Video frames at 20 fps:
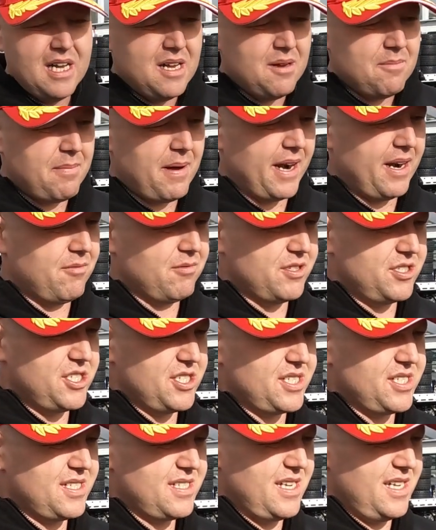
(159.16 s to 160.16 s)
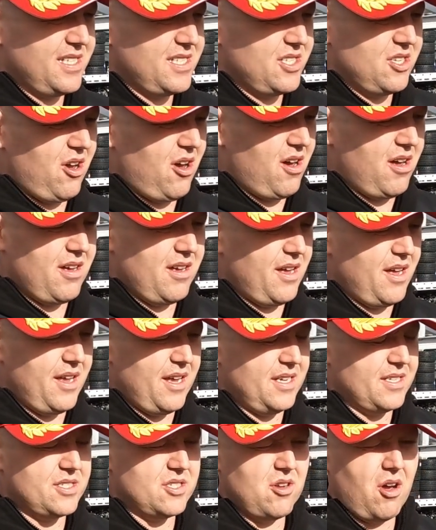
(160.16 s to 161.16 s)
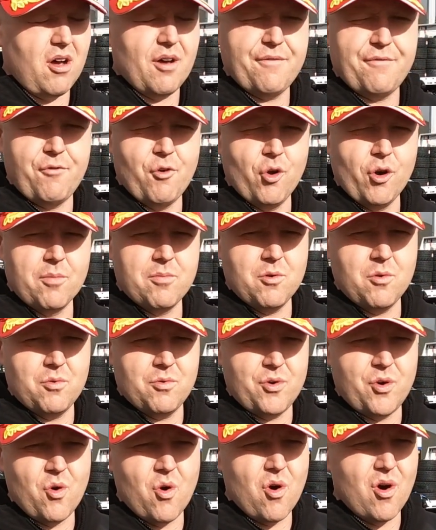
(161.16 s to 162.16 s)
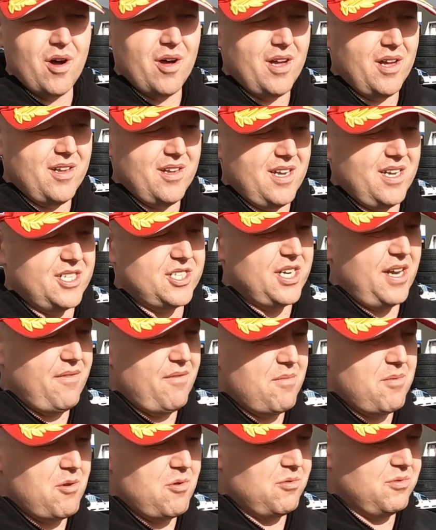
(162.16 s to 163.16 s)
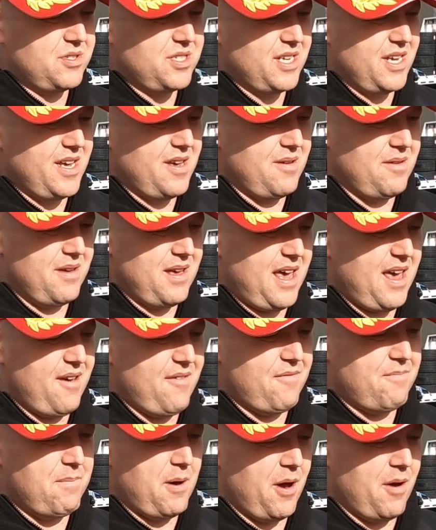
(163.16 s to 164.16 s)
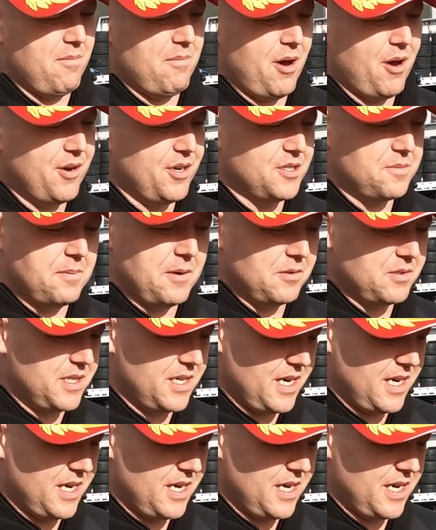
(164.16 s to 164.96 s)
But it's not affordable nor achievable to have motors built in